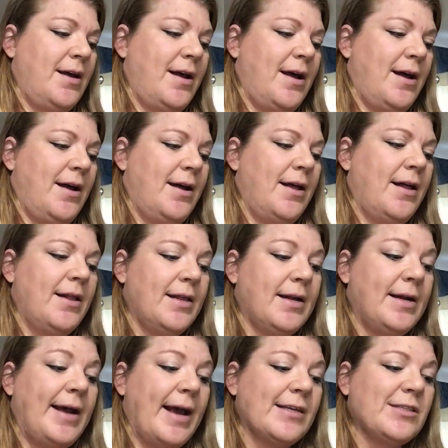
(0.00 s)
The
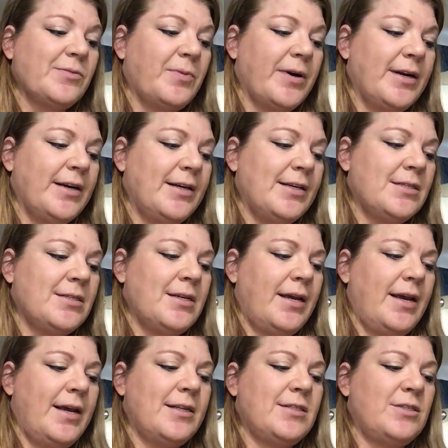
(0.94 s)
next one is,
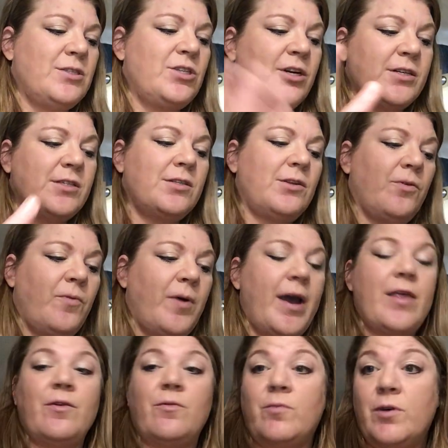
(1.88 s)
it's just the
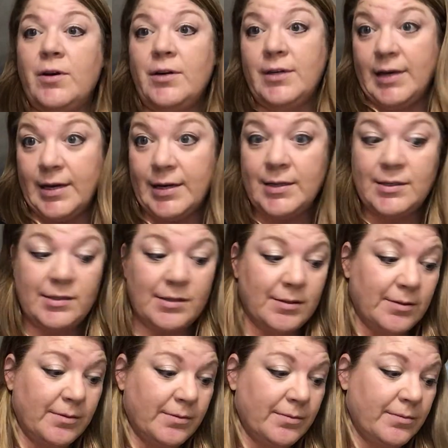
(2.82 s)
way the world is.